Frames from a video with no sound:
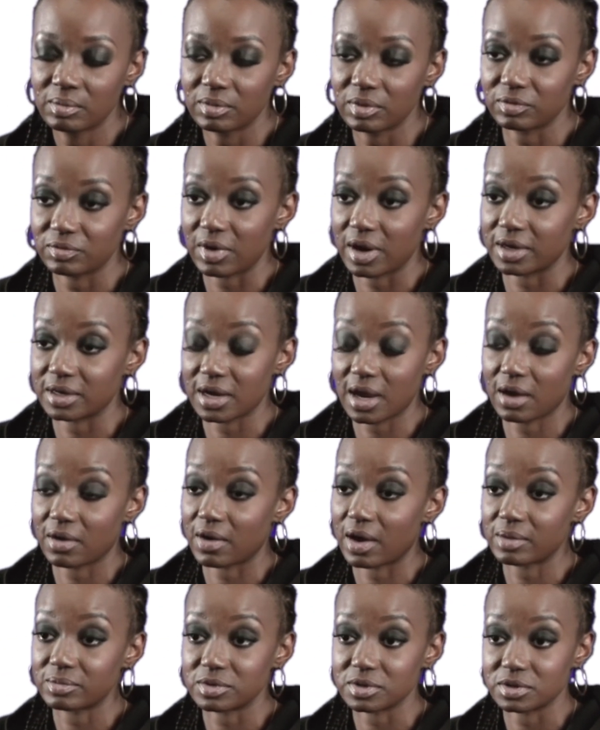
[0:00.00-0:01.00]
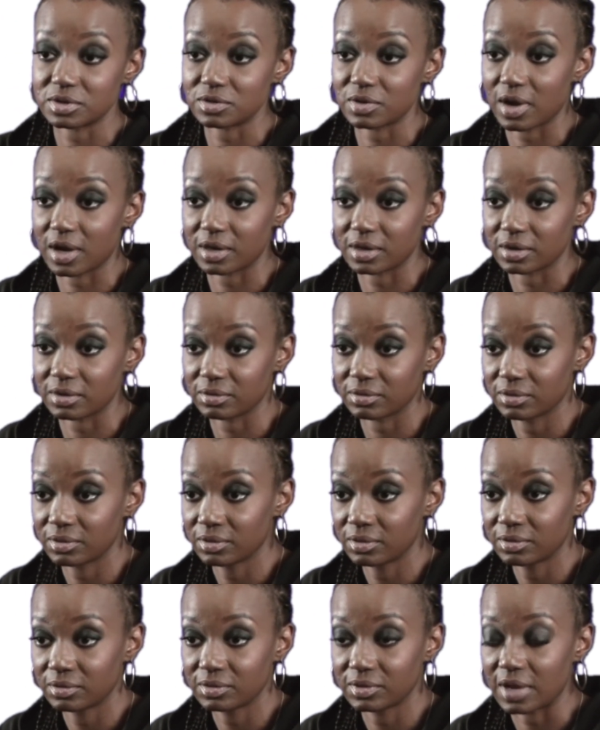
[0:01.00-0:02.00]
But right now, I'm just trying to,
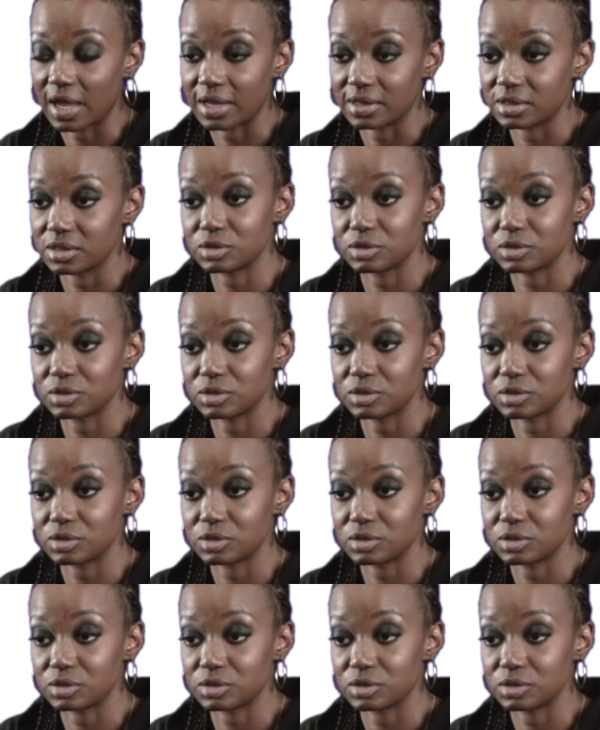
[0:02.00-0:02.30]
at